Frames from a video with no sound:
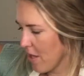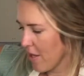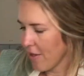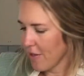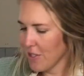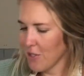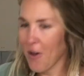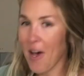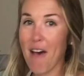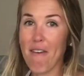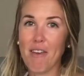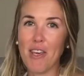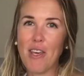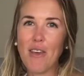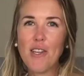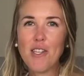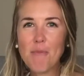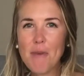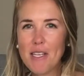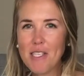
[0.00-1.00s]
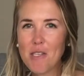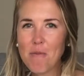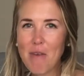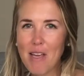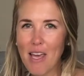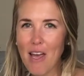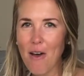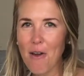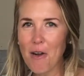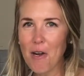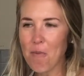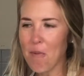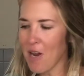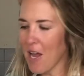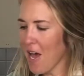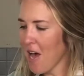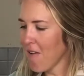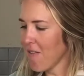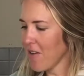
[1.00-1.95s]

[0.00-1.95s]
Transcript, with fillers: So I have a huge mess on my counter, but I have